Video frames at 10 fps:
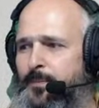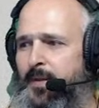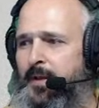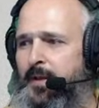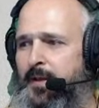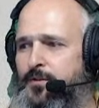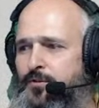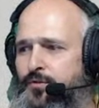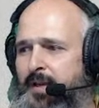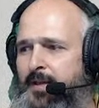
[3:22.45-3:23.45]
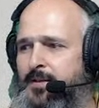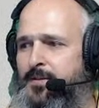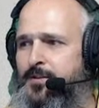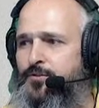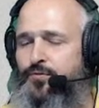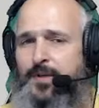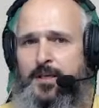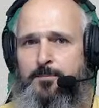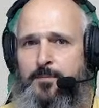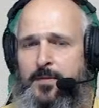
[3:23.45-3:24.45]
and create a stream
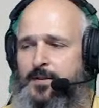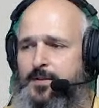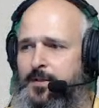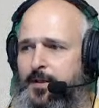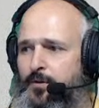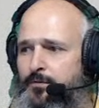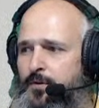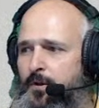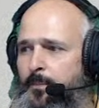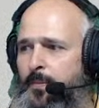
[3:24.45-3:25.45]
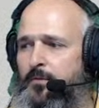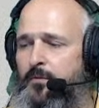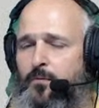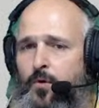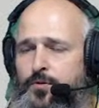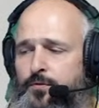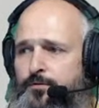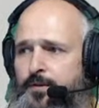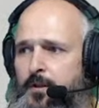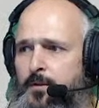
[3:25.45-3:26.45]
instead of a water film.